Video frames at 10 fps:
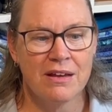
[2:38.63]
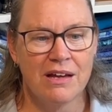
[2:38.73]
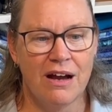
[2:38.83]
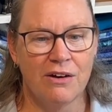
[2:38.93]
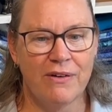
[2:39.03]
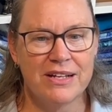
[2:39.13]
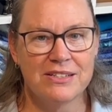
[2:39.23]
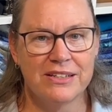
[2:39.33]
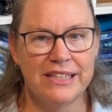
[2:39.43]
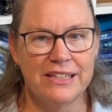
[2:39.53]
Our
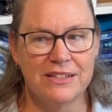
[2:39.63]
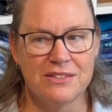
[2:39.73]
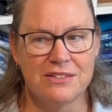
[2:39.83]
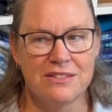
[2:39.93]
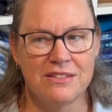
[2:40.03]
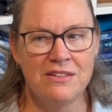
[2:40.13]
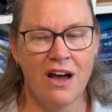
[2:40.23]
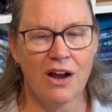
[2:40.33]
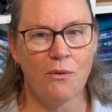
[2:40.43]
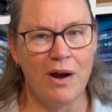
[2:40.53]
grandson is
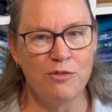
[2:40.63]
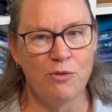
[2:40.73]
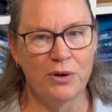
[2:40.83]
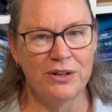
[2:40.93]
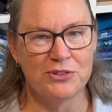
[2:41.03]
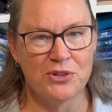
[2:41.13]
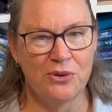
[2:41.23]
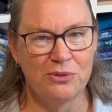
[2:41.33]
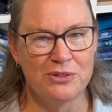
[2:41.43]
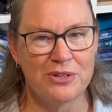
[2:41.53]
not quite 4 years old,